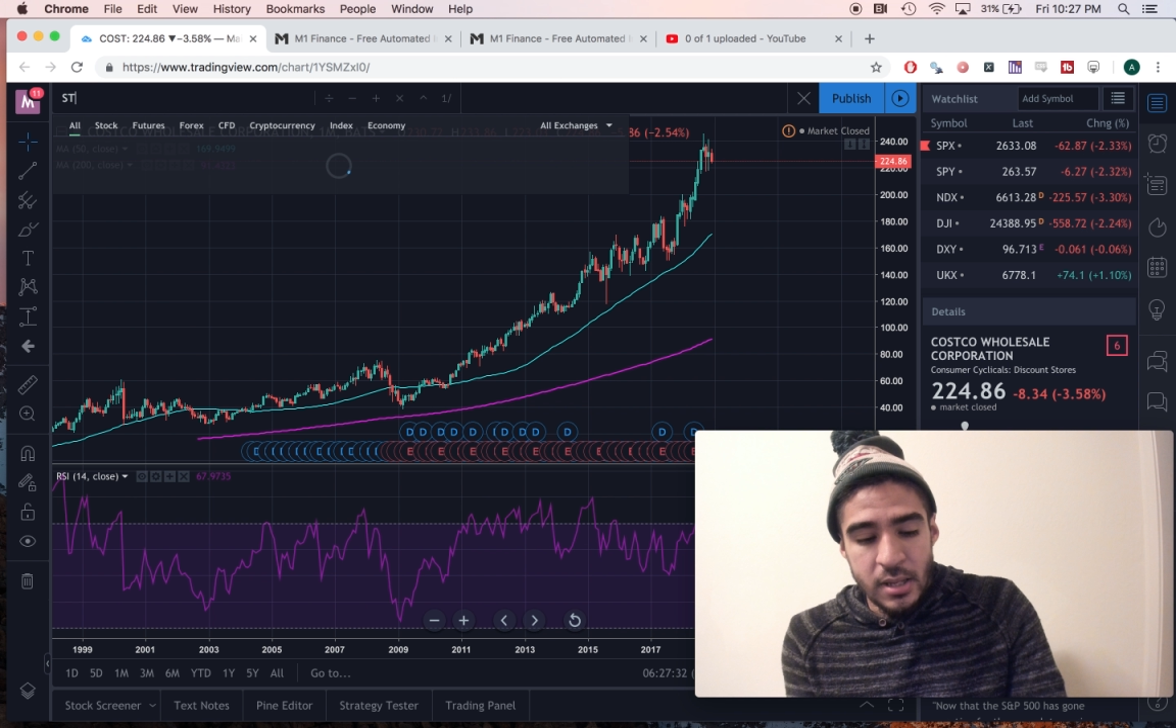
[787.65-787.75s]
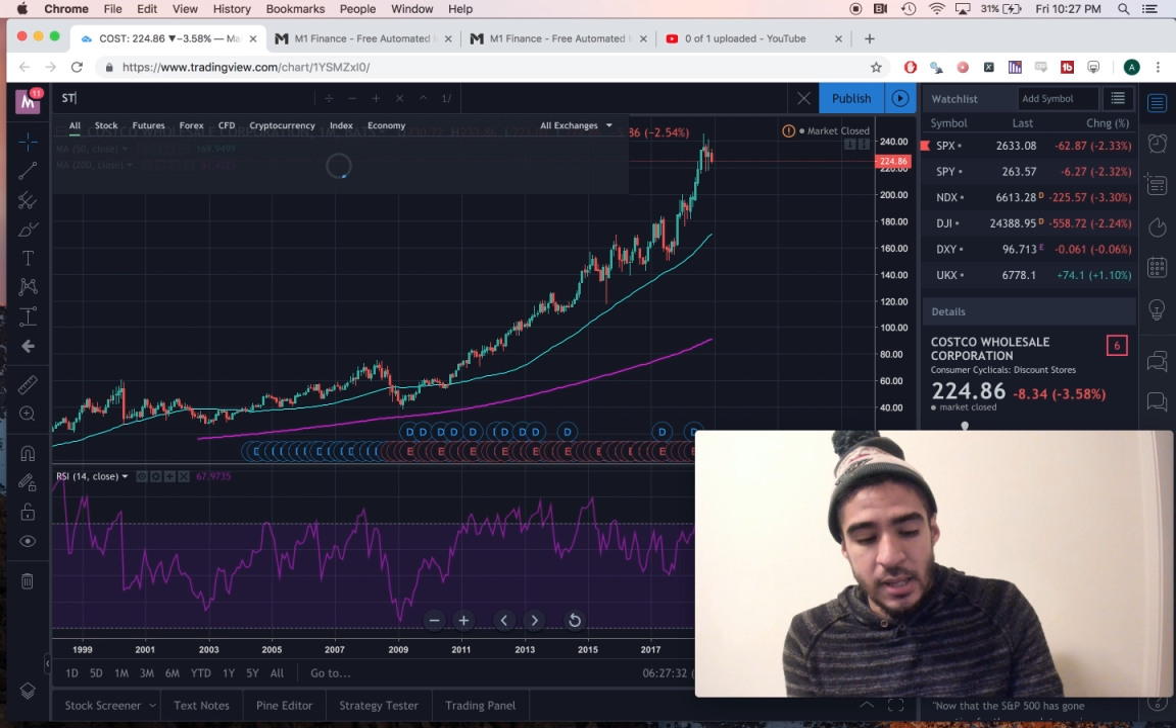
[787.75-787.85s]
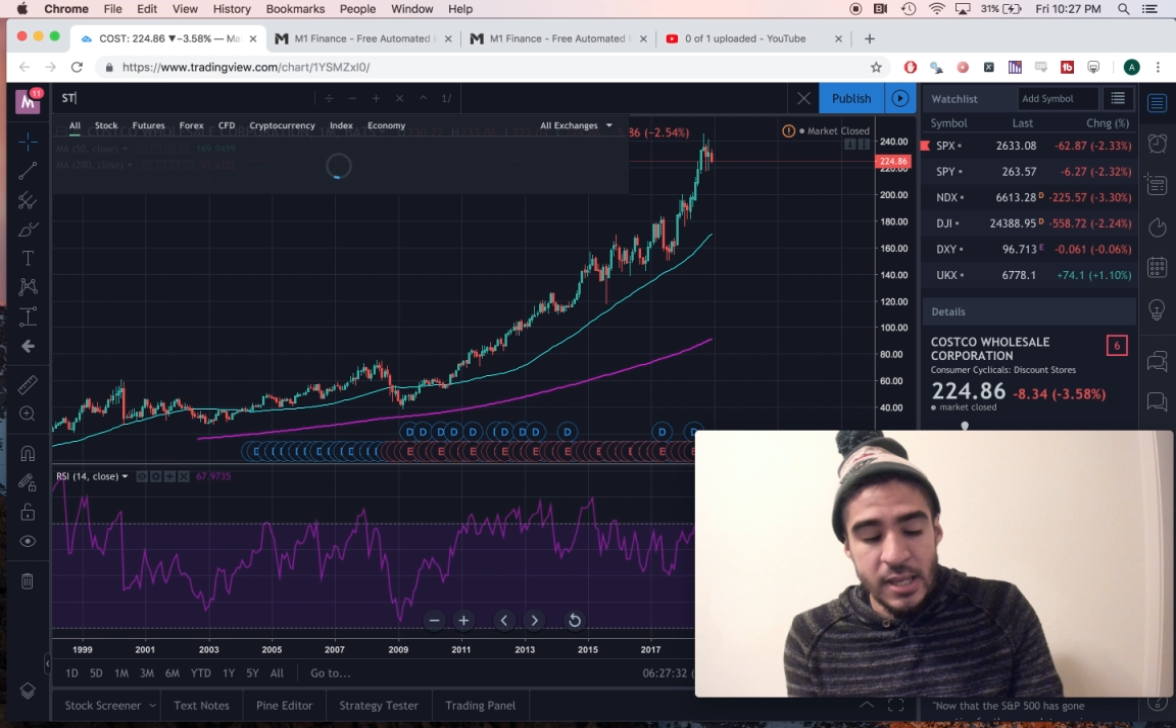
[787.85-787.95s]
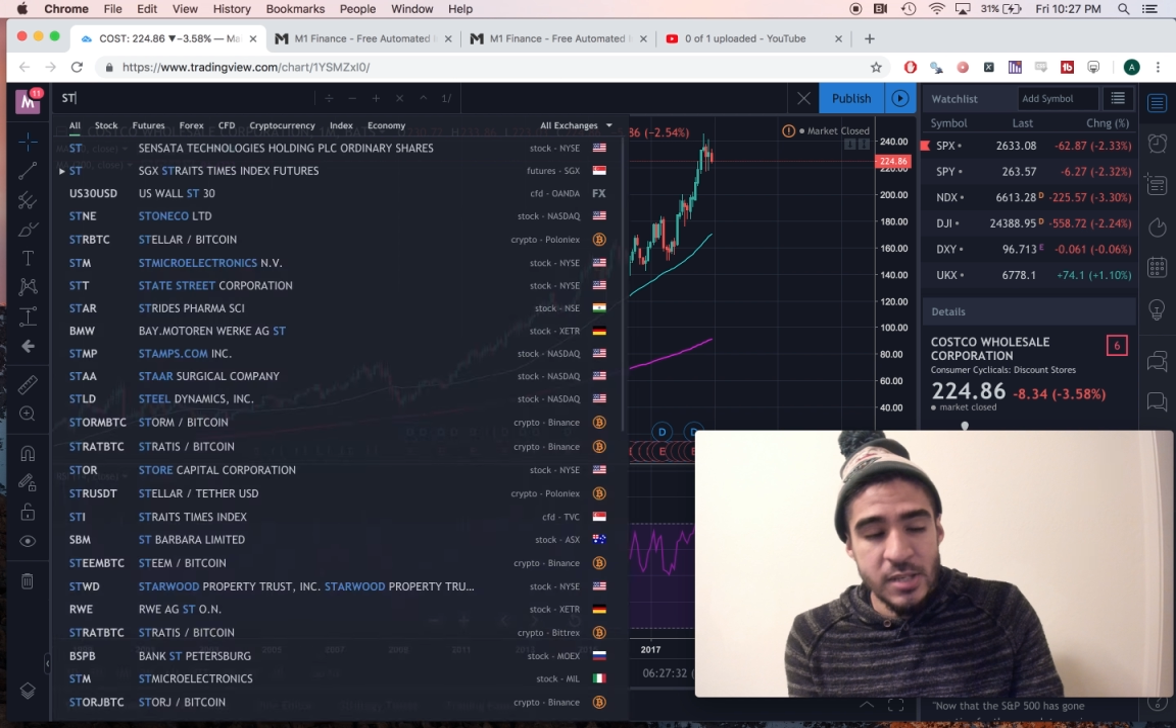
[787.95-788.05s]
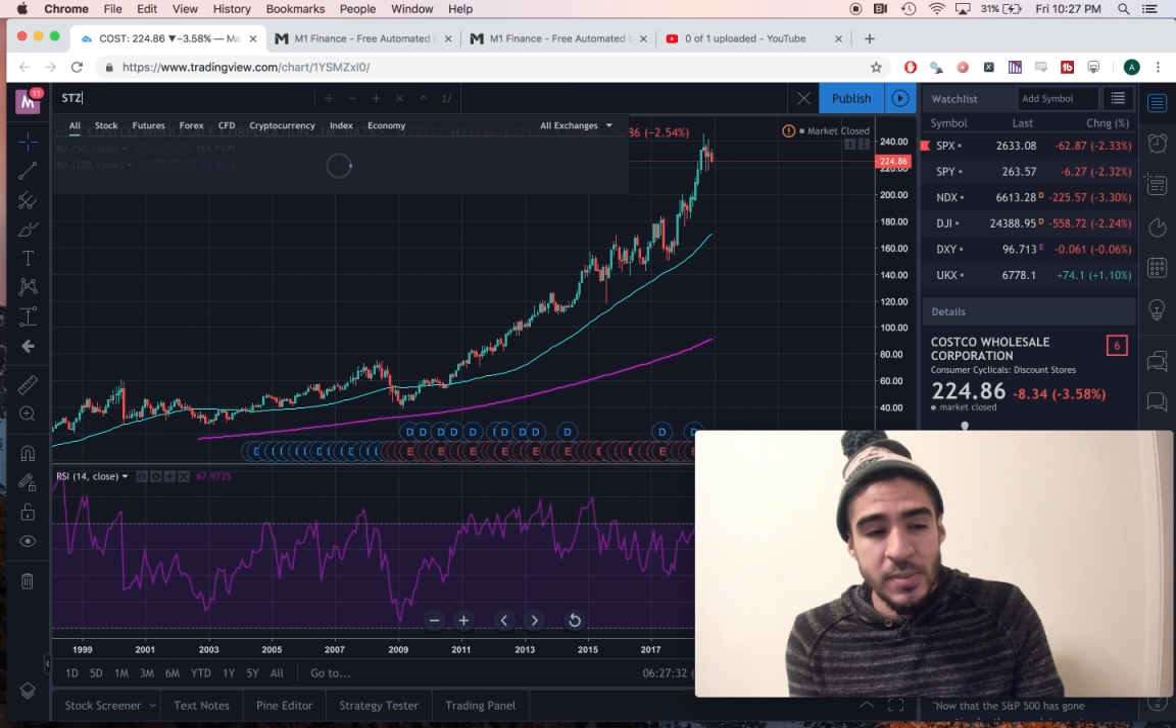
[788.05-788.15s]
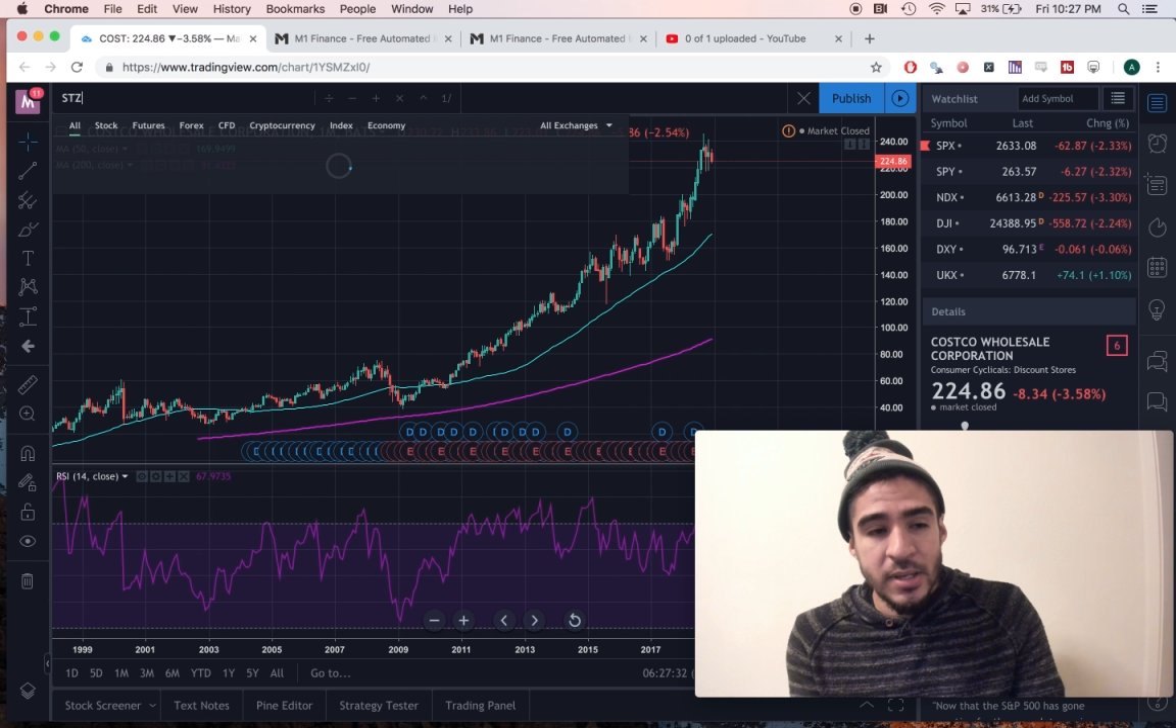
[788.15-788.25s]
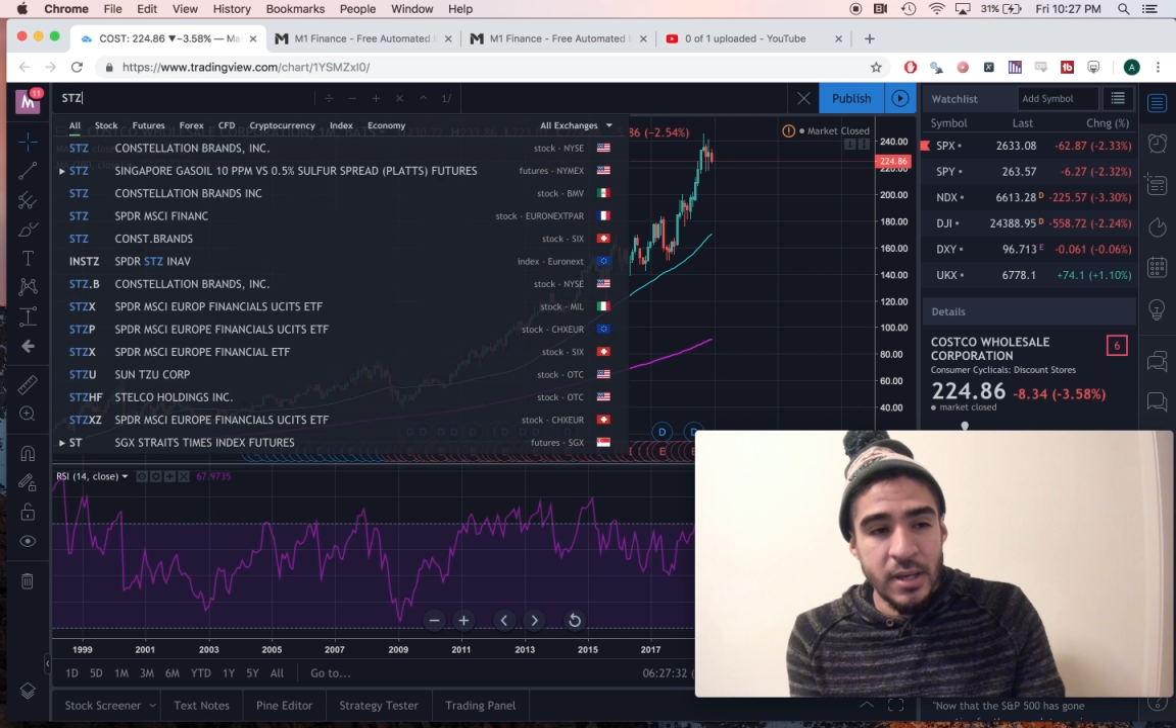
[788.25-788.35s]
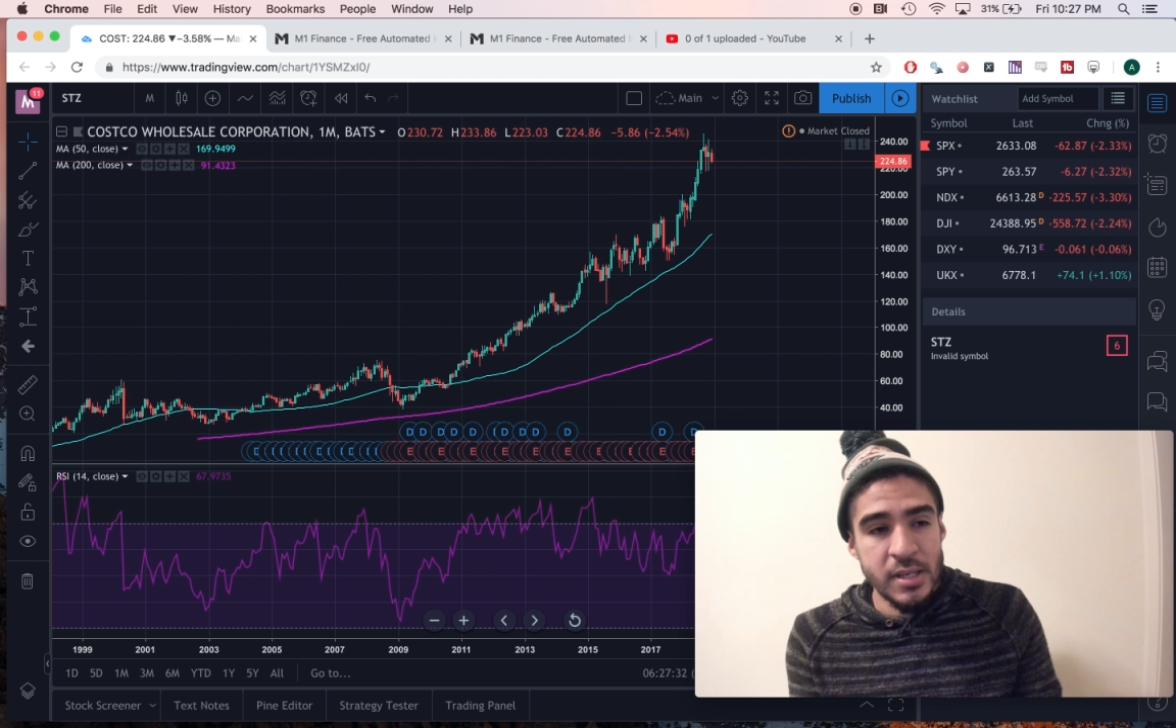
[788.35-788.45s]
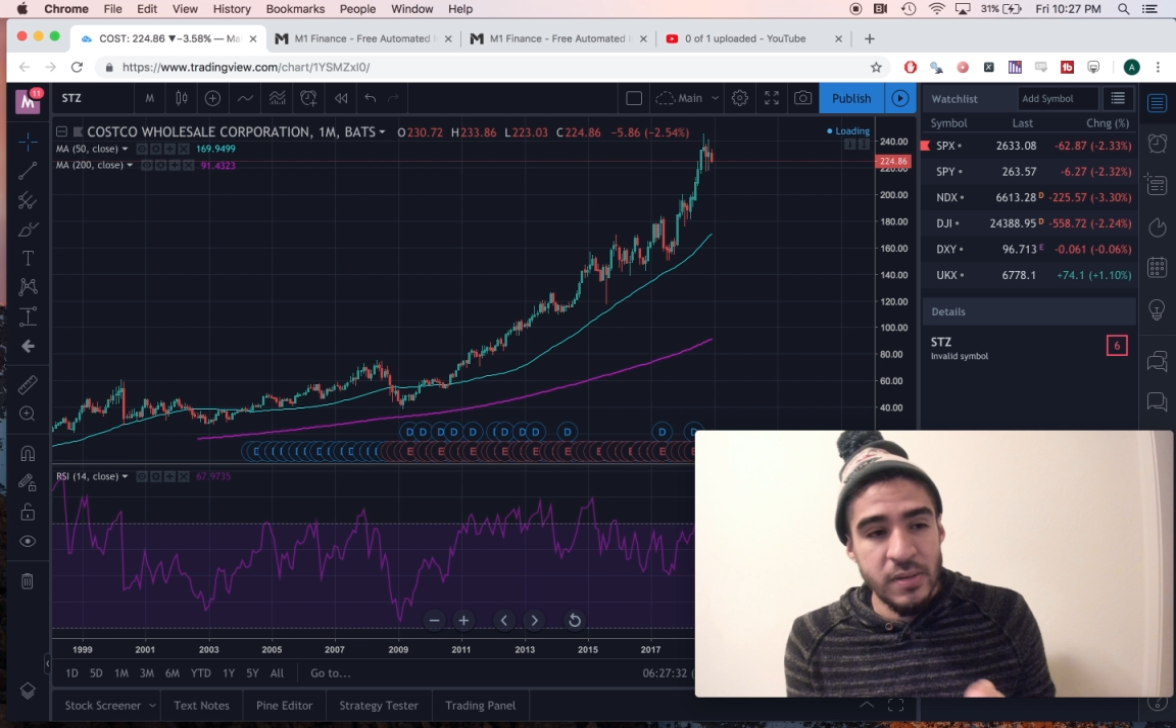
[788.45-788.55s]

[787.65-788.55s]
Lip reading: is because